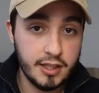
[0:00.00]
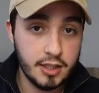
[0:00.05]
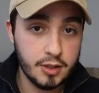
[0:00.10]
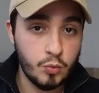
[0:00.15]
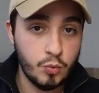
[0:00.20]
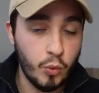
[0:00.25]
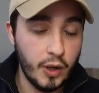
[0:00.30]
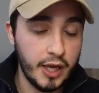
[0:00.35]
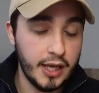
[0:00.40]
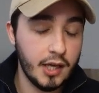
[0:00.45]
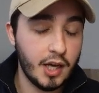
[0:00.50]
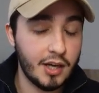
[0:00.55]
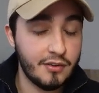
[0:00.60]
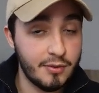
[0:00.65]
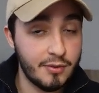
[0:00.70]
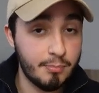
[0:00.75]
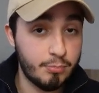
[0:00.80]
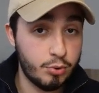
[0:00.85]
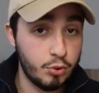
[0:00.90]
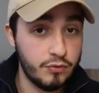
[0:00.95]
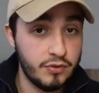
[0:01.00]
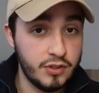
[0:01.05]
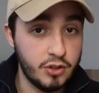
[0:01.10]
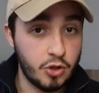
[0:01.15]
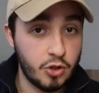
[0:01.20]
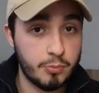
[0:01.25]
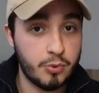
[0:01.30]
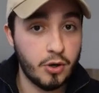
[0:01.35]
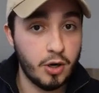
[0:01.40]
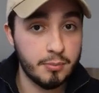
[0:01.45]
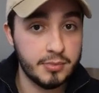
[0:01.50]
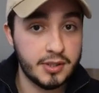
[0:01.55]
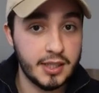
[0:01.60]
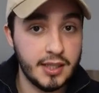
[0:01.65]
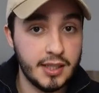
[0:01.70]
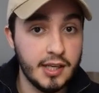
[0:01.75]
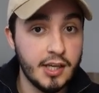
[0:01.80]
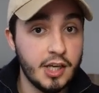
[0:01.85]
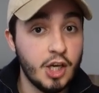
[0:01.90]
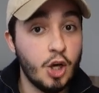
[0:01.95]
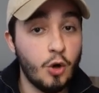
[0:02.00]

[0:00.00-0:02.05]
good way of improving your prompting,